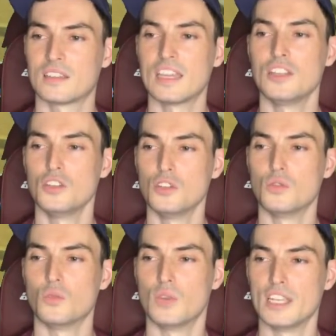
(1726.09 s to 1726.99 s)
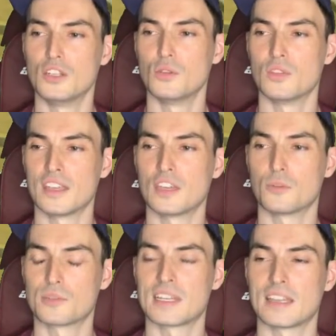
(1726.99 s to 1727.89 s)
They knew that we knew that they
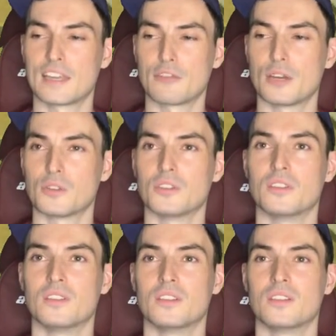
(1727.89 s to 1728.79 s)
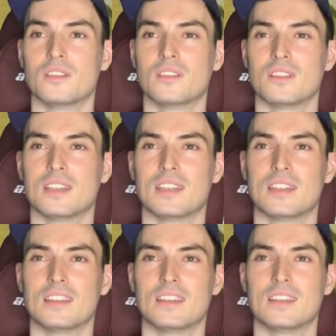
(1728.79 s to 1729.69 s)
could protect that Groudon.
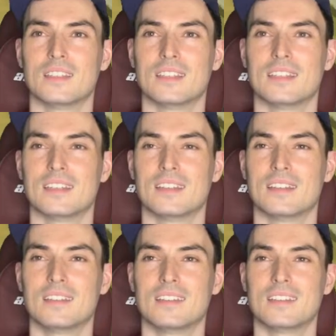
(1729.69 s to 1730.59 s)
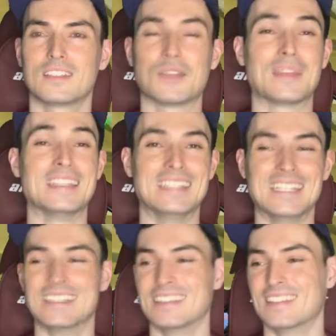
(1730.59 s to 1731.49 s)
And uh, so they
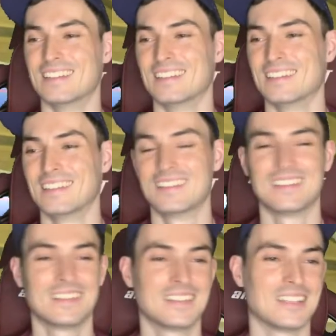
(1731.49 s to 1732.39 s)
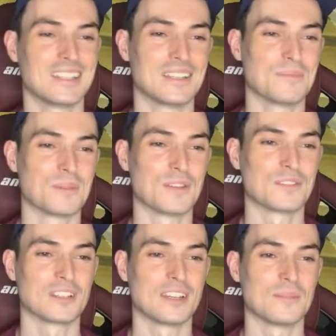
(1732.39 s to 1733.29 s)
didn't. They didn't
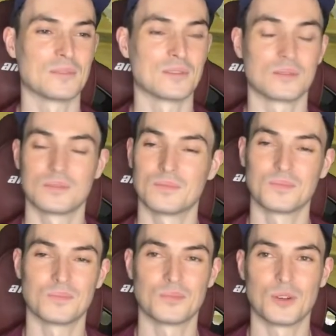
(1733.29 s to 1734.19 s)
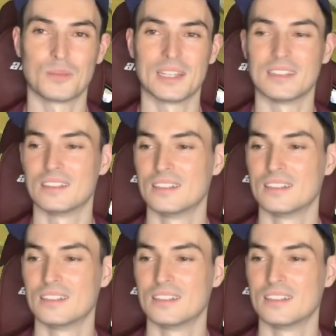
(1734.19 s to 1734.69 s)
both times. Well played.